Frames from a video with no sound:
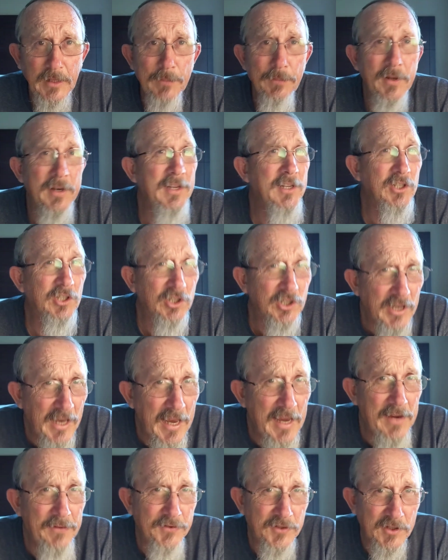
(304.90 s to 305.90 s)
but he
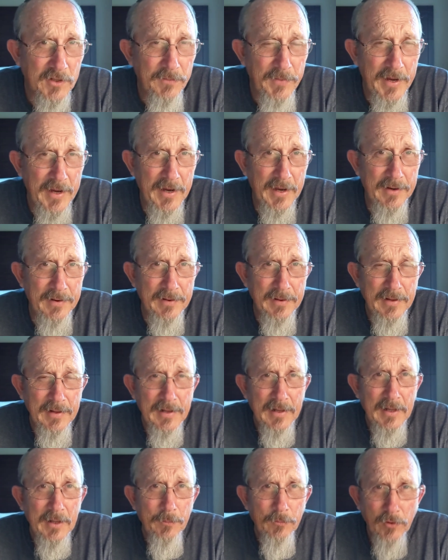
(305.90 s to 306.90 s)
saves the man,
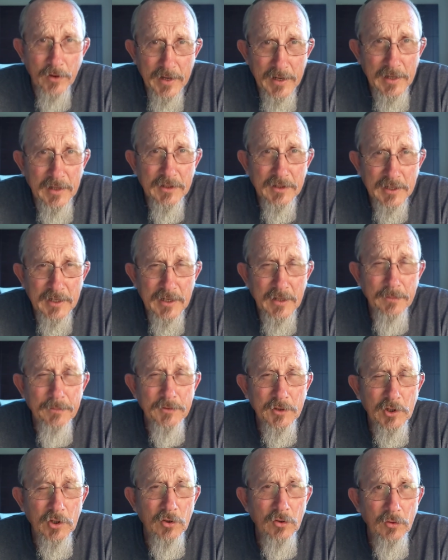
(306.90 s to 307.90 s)
brings
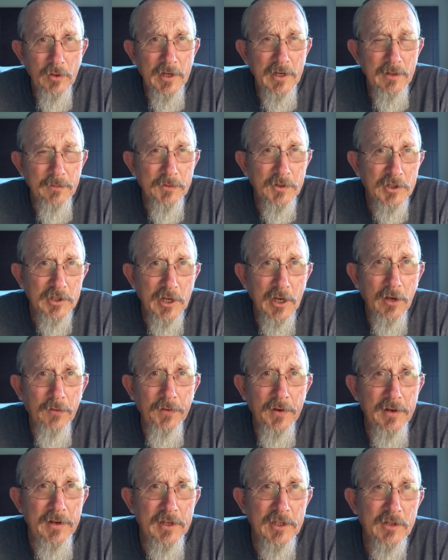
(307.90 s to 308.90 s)
him to himself,
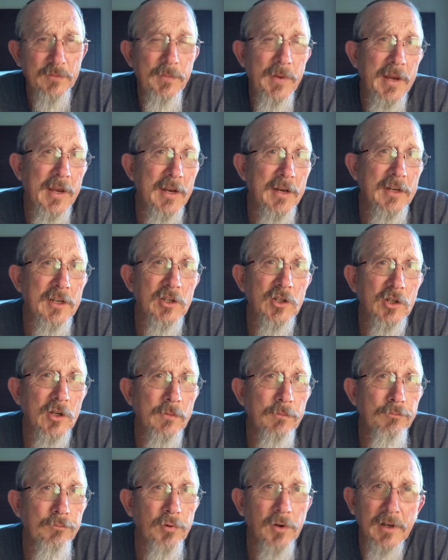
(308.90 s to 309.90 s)
and this man is
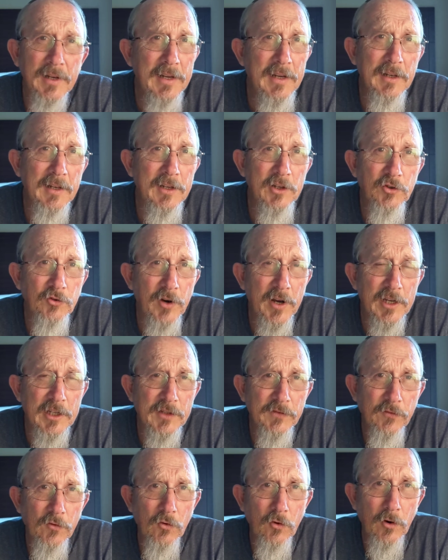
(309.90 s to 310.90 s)
completely
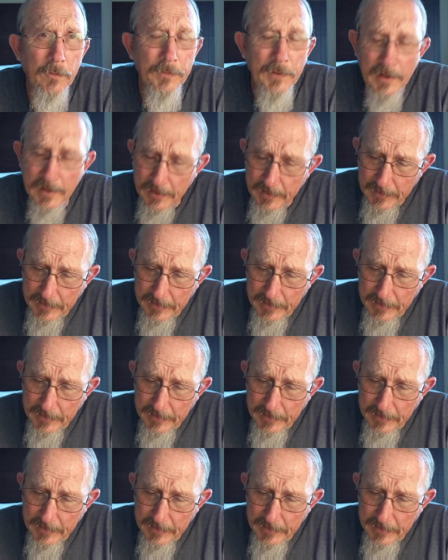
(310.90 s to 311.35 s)
transformed.